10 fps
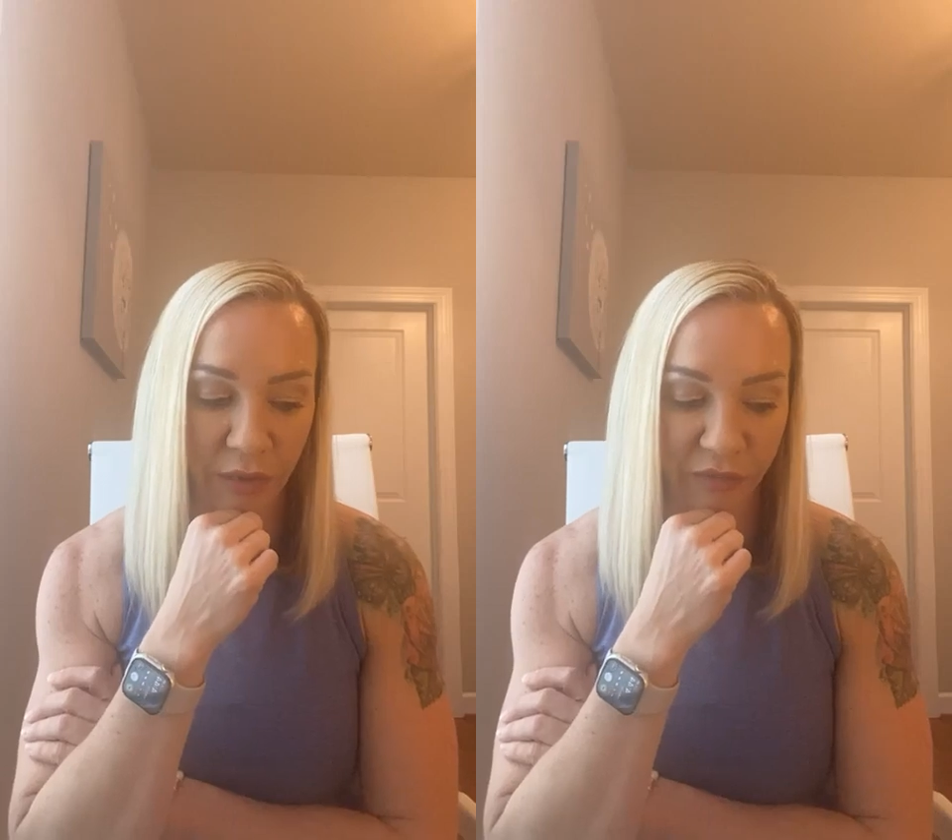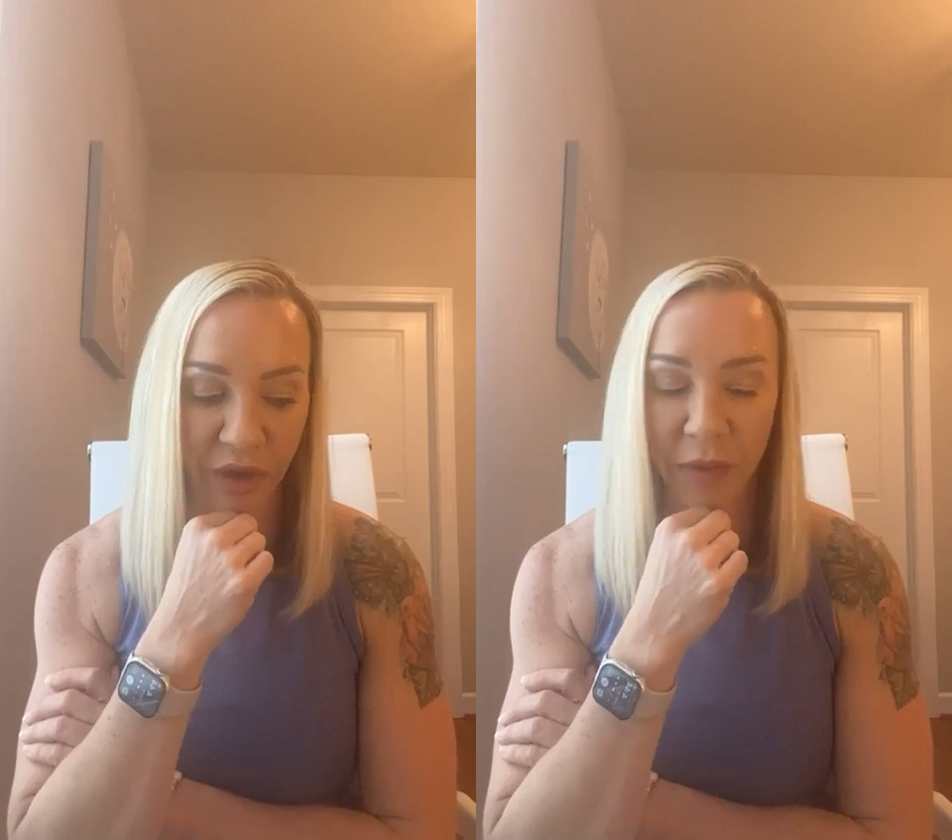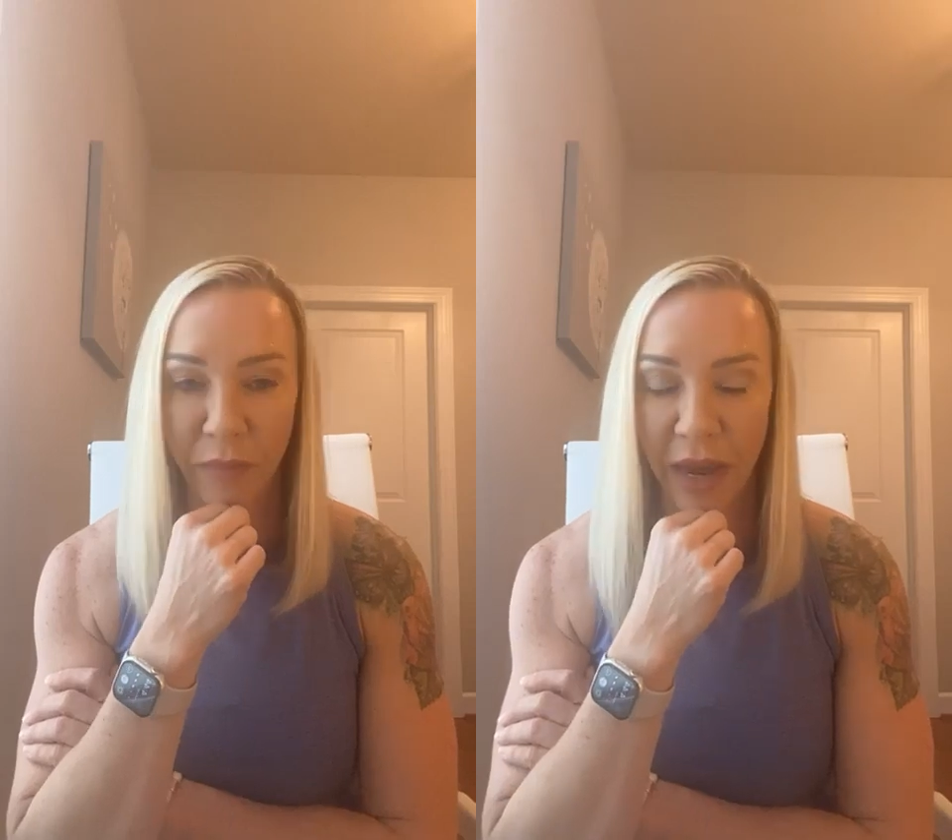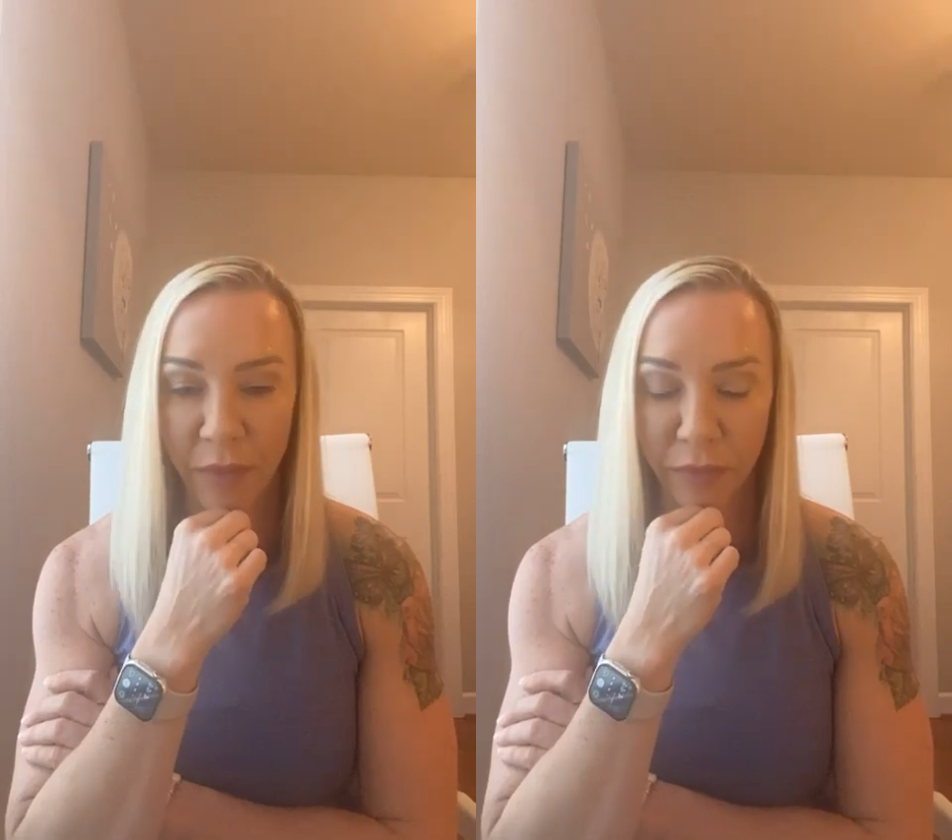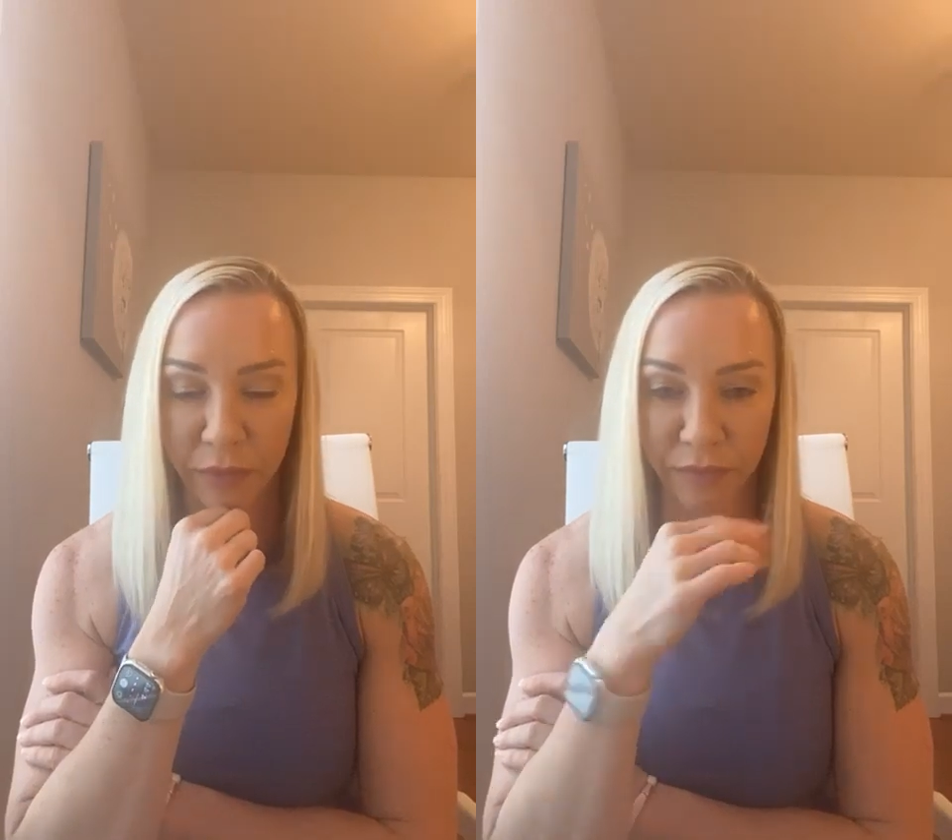
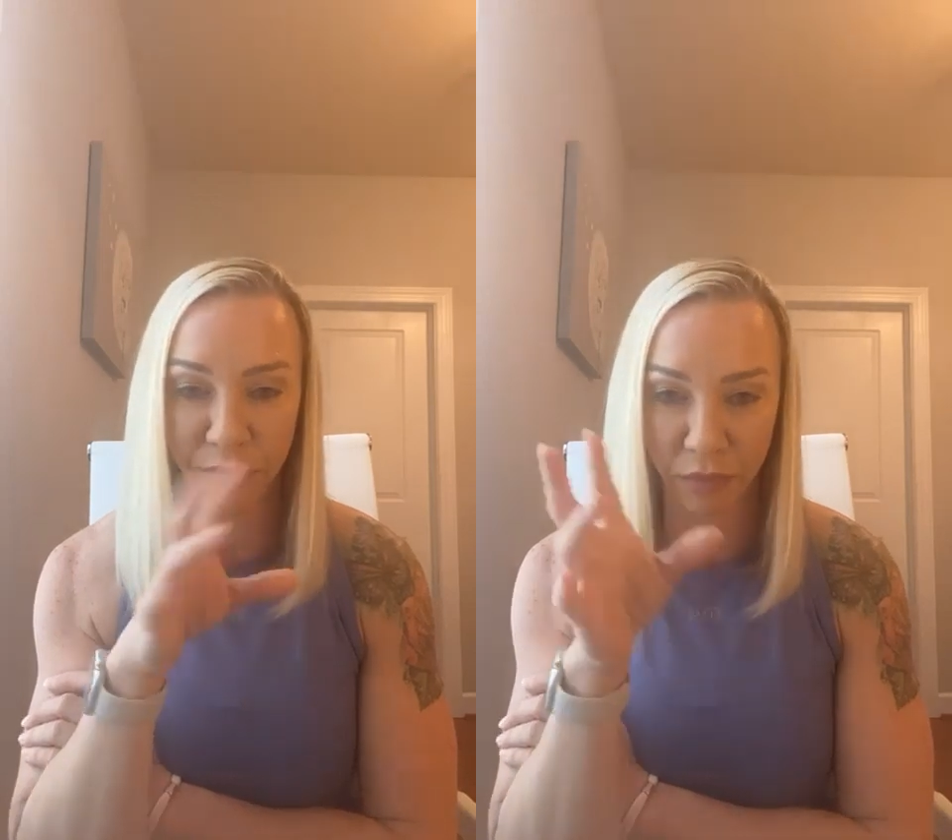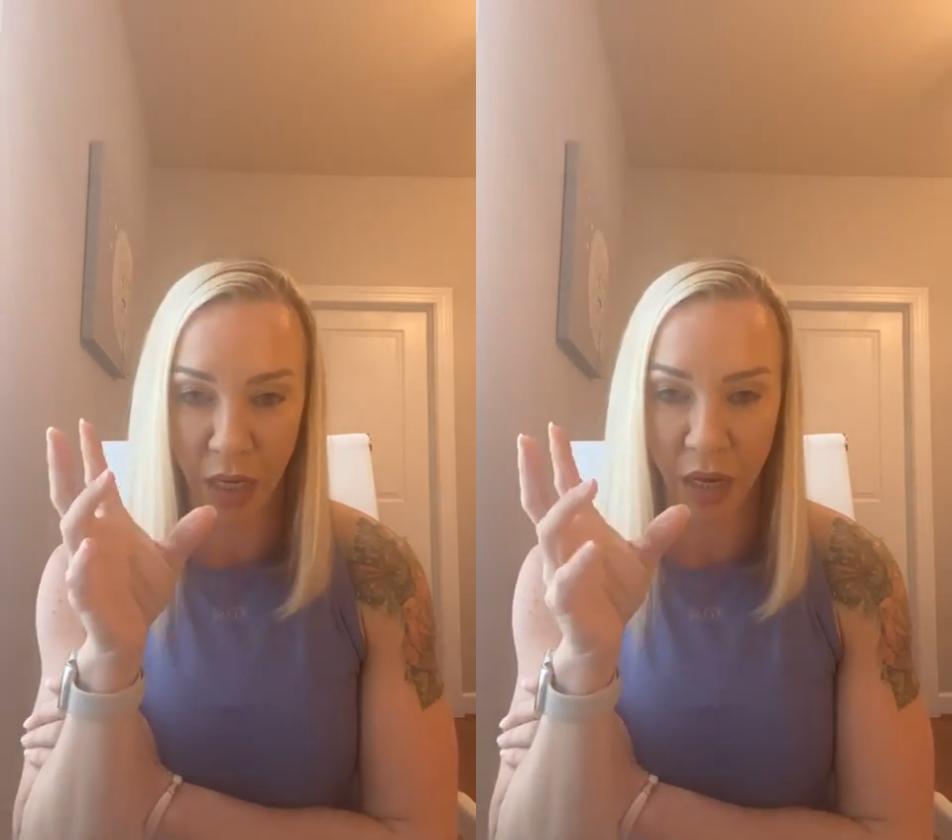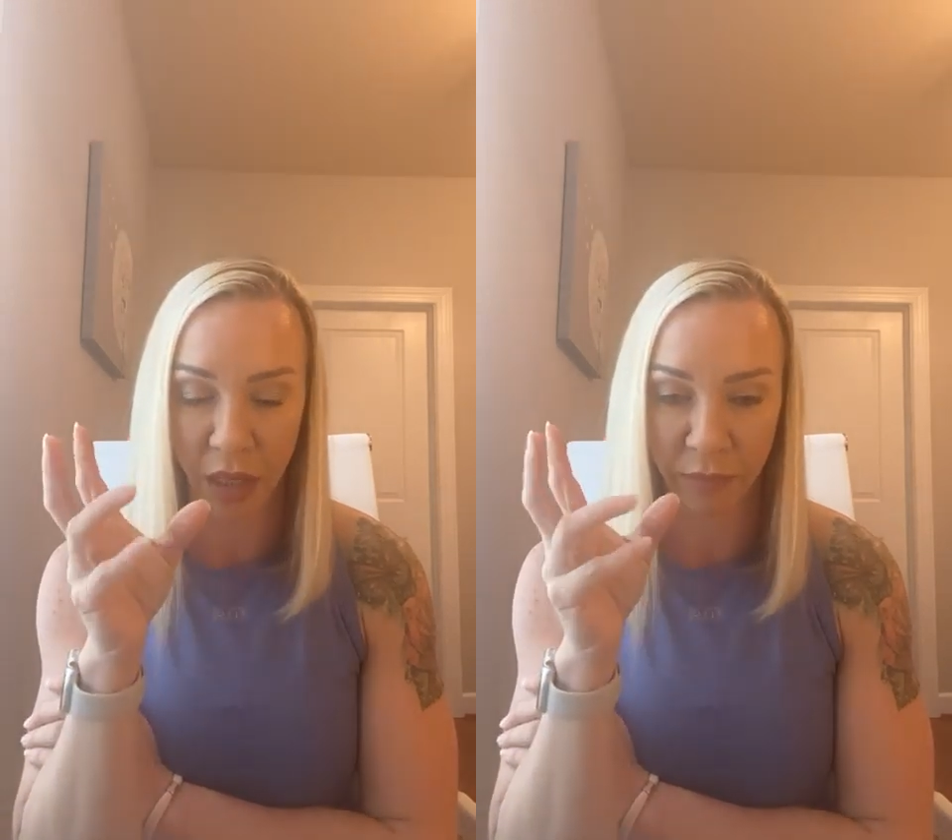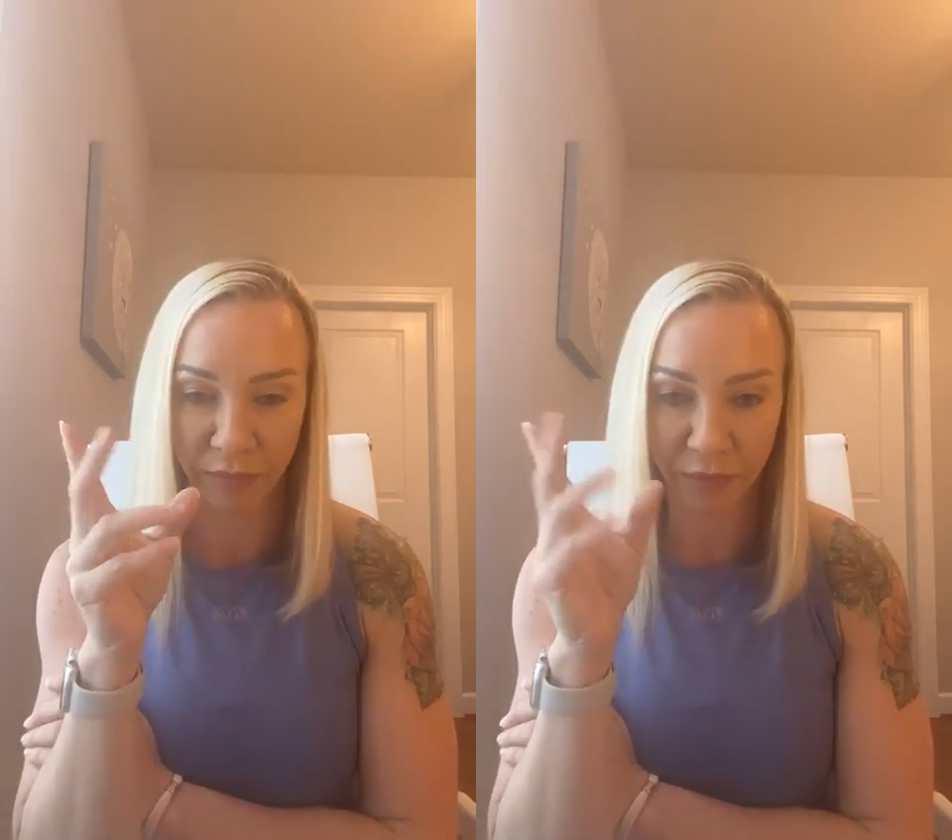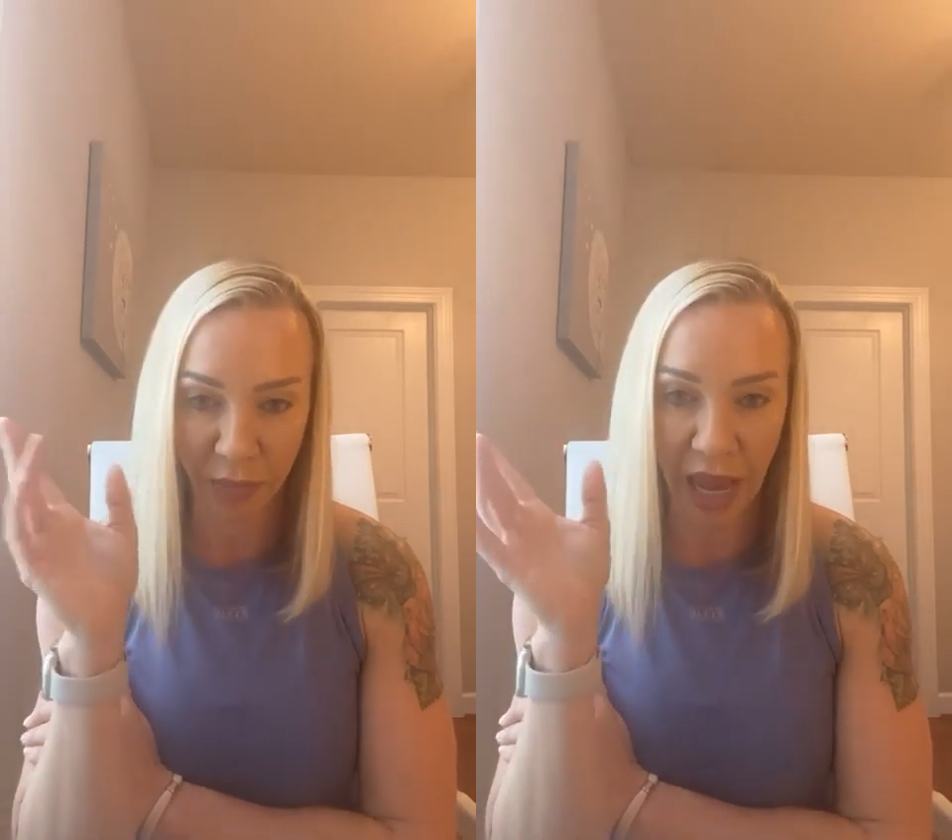FODMAP
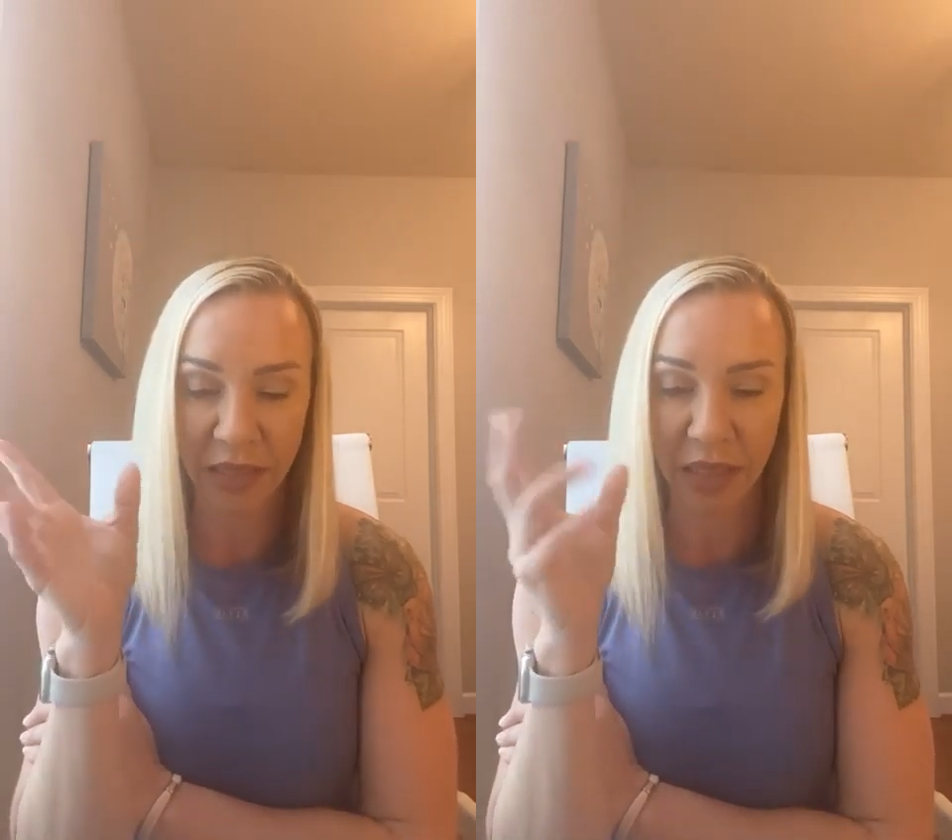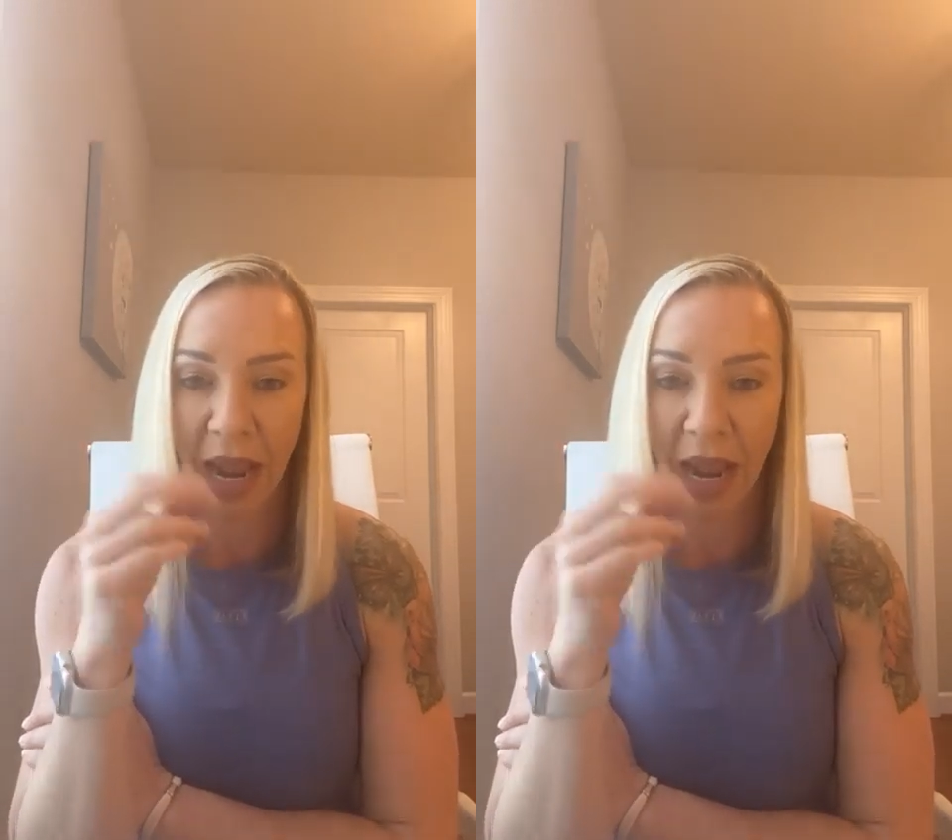has